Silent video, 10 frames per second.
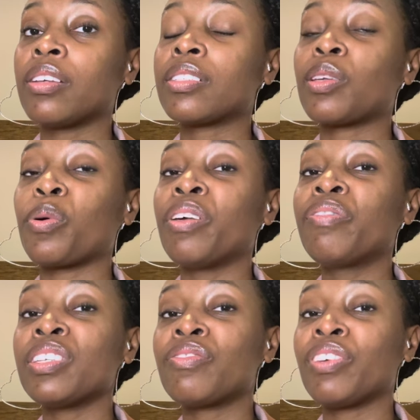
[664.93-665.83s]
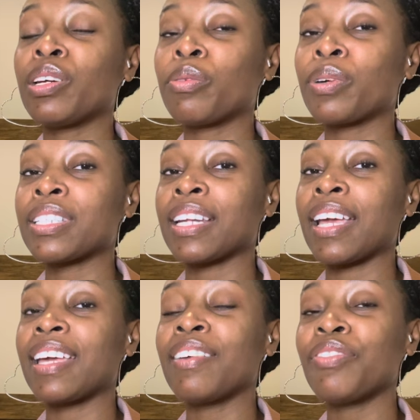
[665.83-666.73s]
So if this video
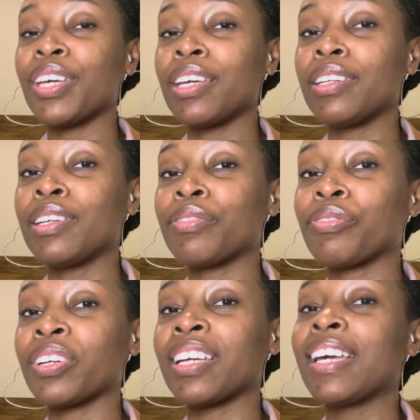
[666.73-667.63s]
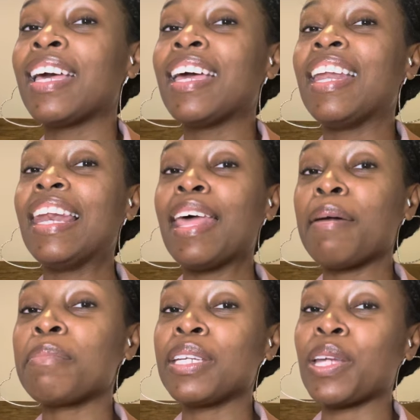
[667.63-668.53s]
resonates, if it hit different,
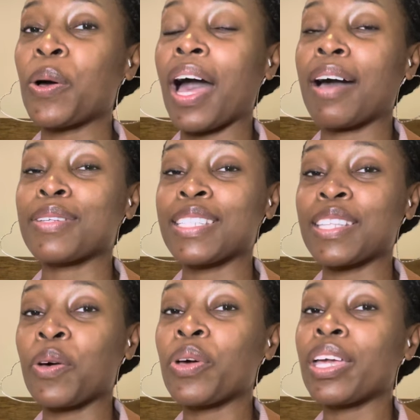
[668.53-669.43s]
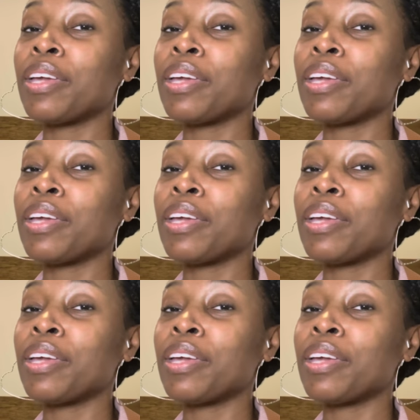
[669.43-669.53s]
let me know how so.